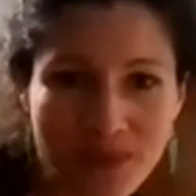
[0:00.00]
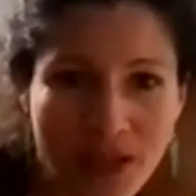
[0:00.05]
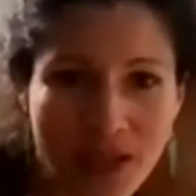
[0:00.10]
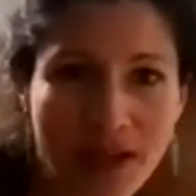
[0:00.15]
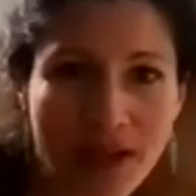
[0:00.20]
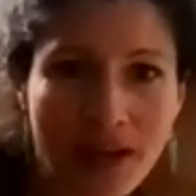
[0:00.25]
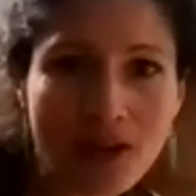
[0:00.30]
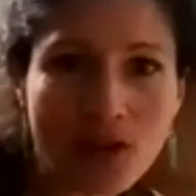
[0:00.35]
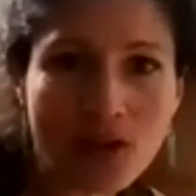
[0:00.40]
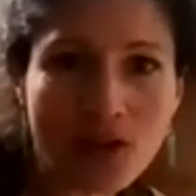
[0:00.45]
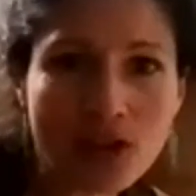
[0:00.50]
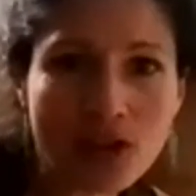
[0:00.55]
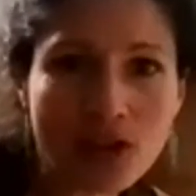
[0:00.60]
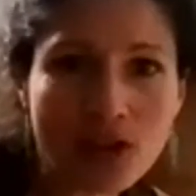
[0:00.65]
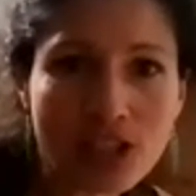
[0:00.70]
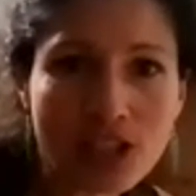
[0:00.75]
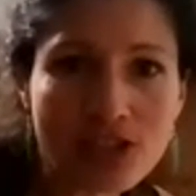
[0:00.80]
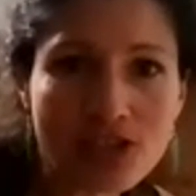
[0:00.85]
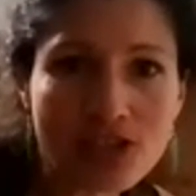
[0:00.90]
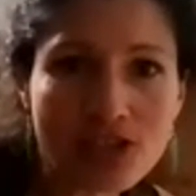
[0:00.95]
I'm gonna
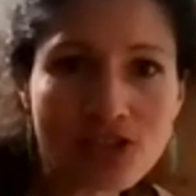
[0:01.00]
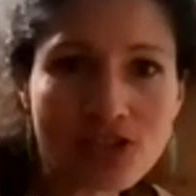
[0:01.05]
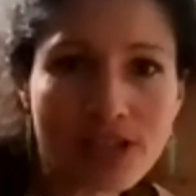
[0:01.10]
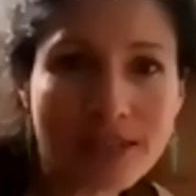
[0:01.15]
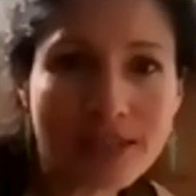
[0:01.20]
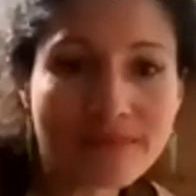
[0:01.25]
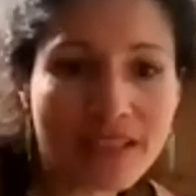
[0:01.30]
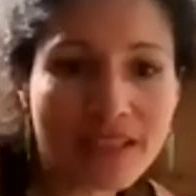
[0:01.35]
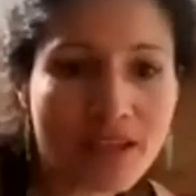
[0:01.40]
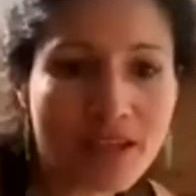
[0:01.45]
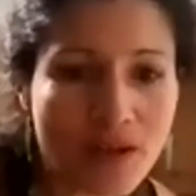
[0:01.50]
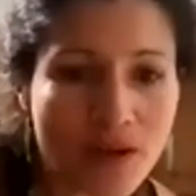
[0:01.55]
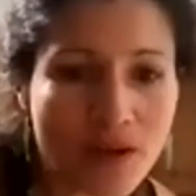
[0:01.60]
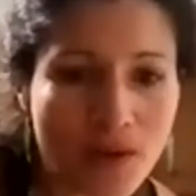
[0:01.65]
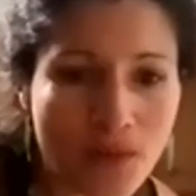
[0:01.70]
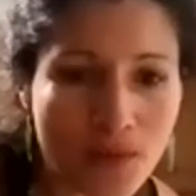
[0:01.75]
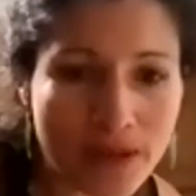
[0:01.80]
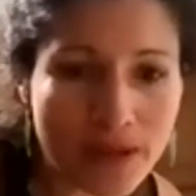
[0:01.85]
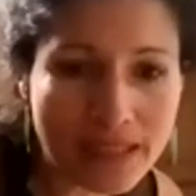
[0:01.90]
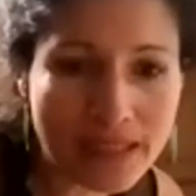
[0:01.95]
check
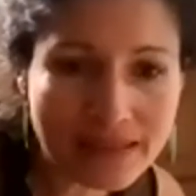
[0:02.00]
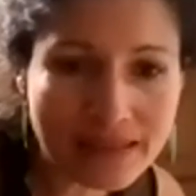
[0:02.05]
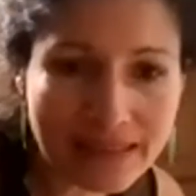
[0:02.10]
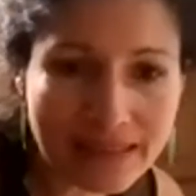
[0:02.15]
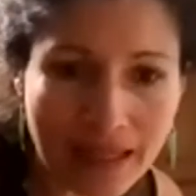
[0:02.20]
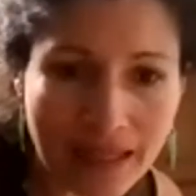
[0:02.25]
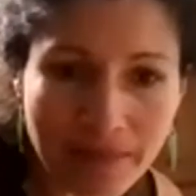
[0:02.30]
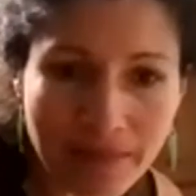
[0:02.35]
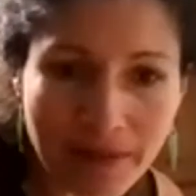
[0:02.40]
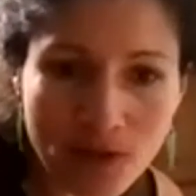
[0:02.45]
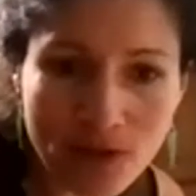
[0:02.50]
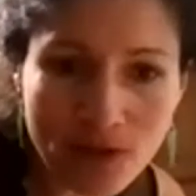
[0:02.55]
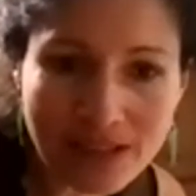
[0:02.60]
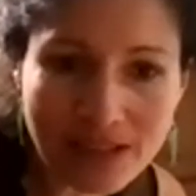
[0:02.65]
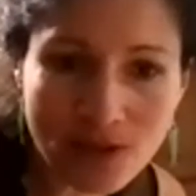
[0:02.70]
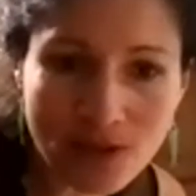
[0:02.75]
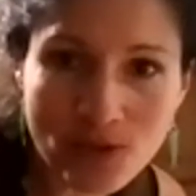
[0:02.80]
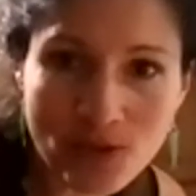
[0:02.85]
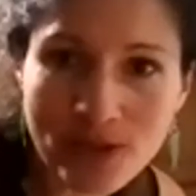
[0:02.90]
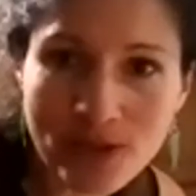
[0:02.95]
what El Salvador is
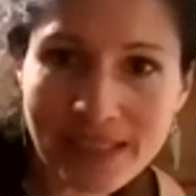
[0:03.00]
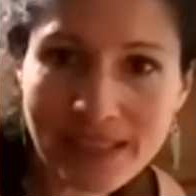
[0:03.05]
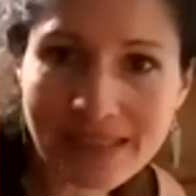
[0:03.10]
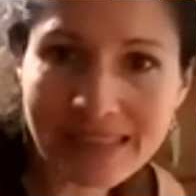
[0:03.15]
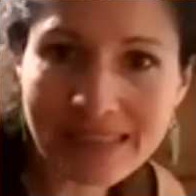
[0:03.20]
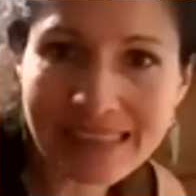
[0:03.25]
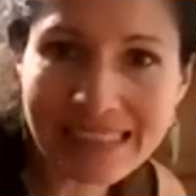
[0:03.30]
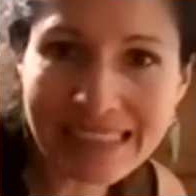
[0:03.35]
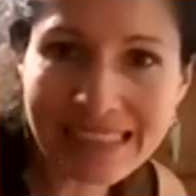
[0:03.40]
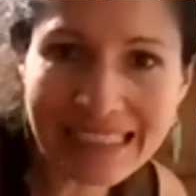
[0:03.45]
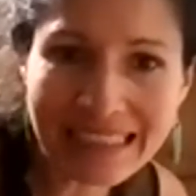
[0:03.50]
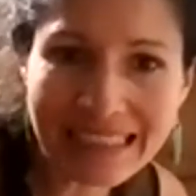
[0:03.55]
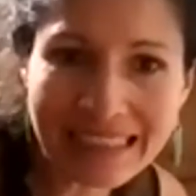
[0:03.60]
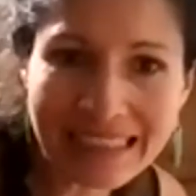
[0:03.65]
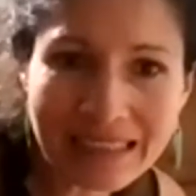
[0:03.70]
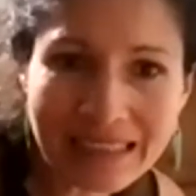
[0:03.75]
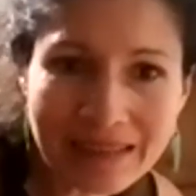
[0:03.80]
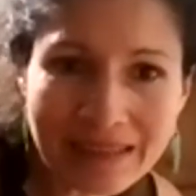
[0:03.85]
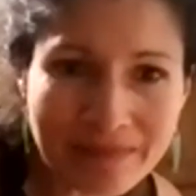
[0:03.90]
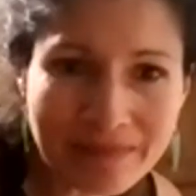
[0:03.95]
so you can see it.